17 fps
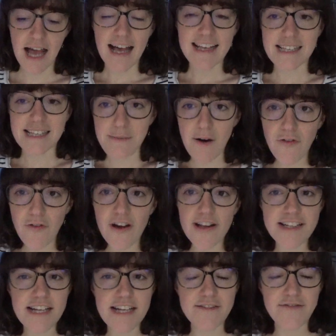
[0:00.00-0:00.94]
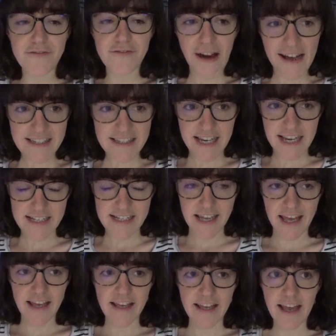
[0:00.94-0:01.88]
some of which is
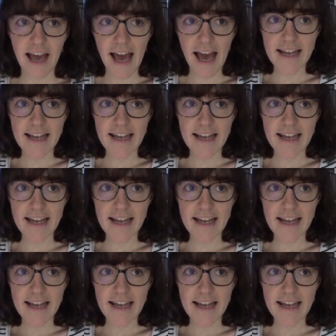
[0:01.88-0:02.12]
fascinating.